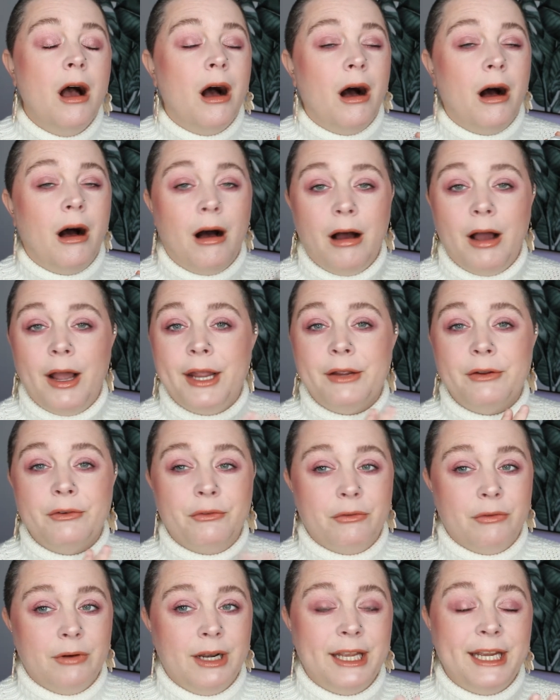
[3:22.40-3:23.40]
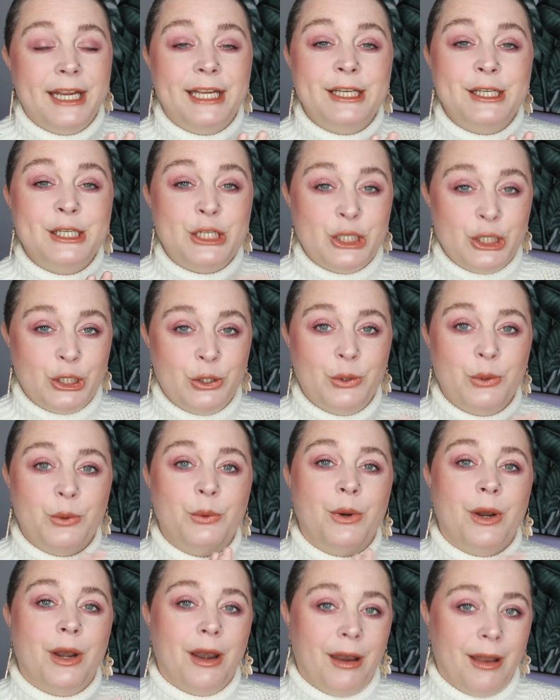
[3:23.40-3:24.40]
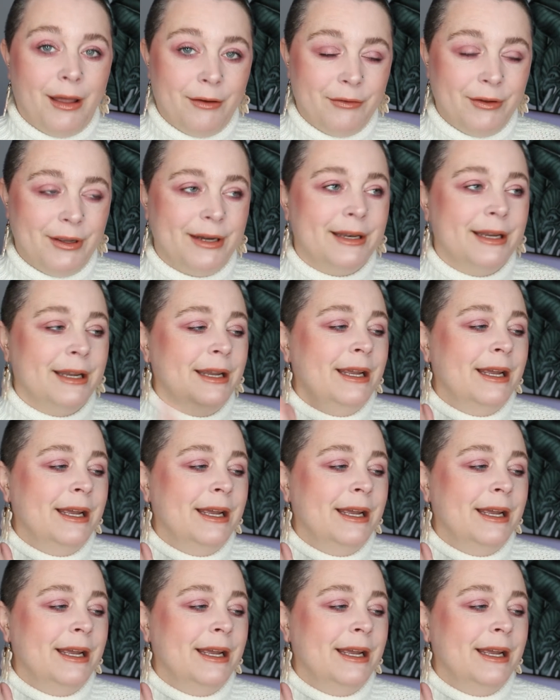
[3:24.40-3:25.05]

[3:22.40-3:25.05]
I really do love it.